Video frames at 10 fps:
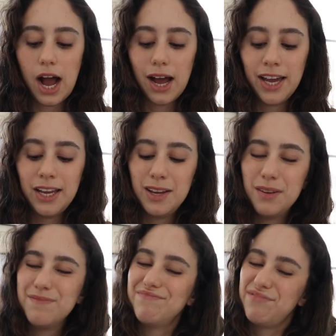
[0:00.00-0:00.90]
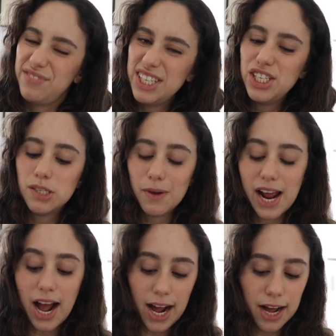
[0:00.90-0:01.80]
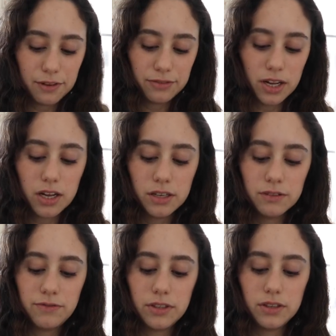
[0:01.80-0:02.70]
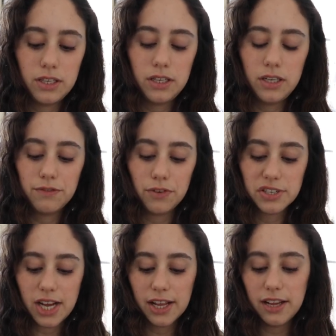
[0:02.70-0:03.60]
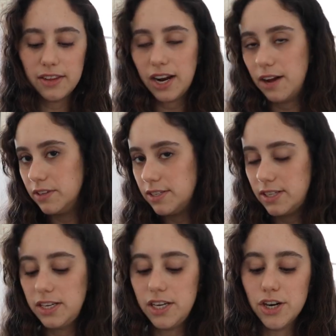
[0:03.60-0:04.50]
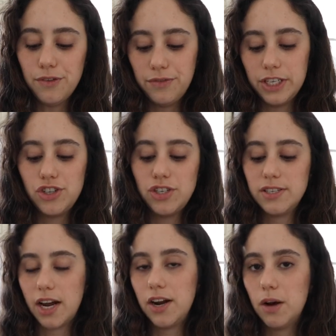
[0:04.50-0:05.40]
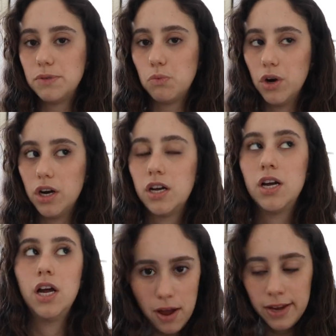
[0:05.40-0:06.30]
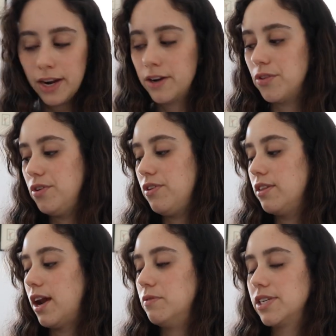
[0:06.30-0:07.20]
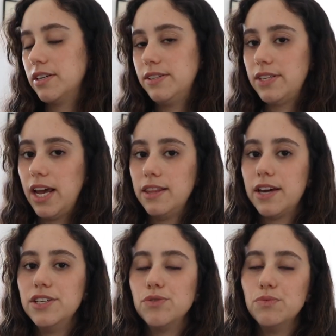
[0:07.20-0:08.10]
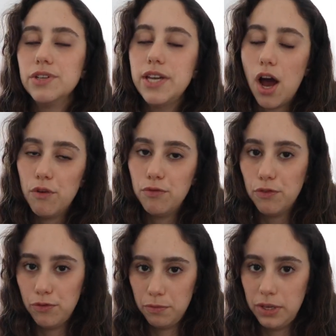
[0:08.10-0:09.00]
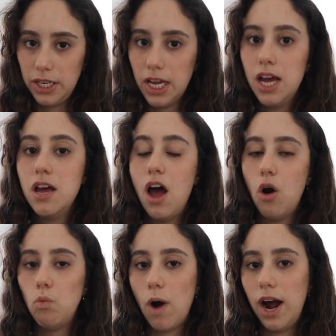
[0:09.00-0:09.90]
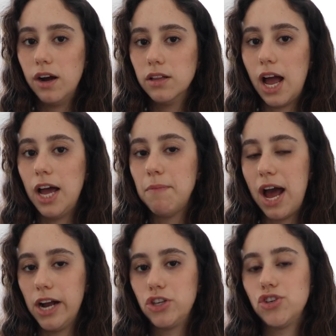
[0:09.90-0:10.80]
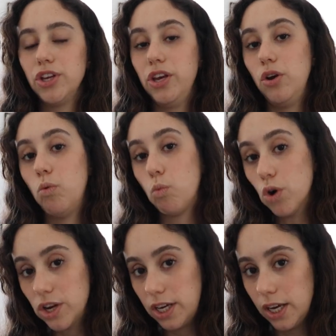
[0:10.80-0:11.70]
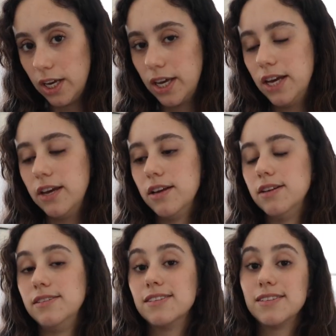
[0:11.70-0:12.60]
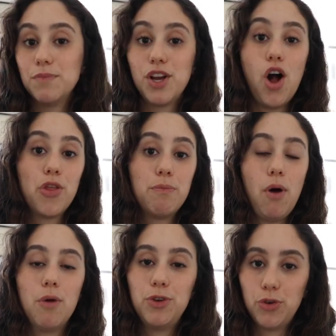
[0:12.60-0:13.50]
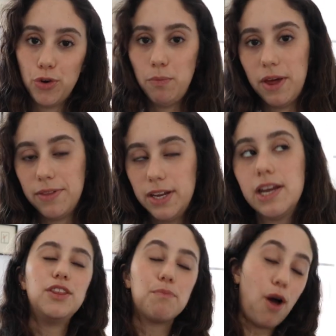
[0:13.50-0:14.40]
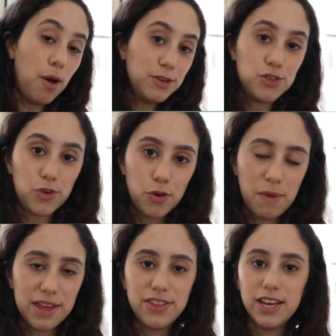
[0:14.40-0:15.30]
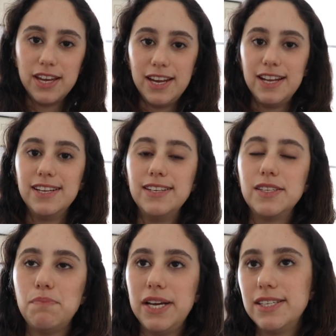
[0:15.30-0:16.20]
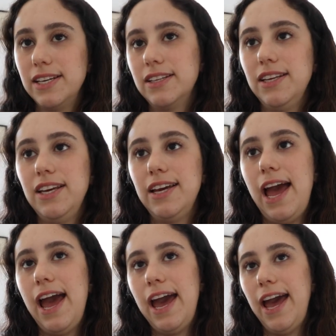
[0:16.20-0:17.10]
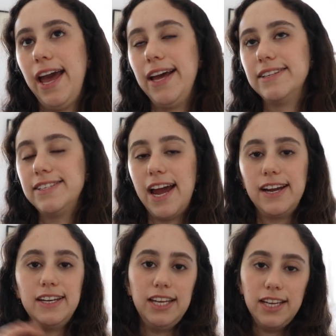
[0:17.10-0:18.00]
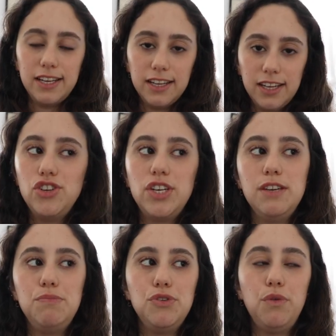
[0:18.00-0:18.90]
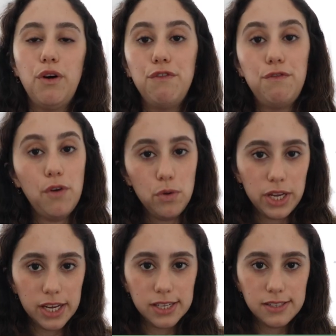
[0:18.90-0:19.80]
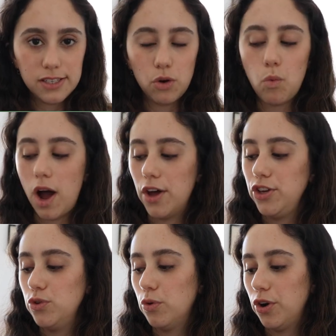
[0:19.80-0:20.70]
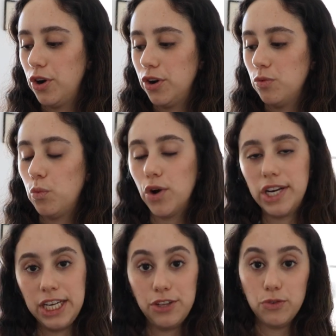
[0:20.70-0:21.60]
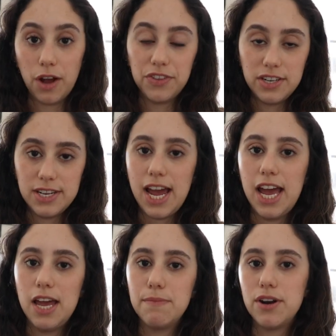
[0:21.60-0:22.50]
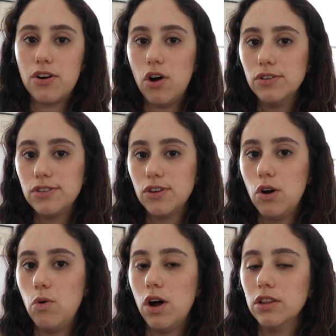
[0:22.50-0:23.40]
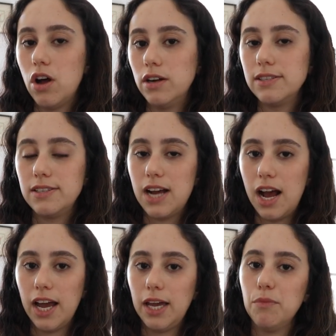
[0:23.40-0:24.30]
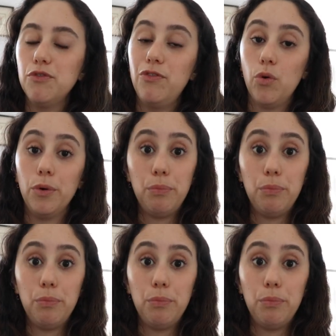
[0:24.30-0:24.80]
I finished about half of the first highlight that I have listed here, finished design ops work. But another thing that I was gonna say that is really helpful for me while I'm actually working is something called the Pomodoro method. The Pomodoro method is basically a technique to keep you focused while you're working throughout the day, but it also allots time for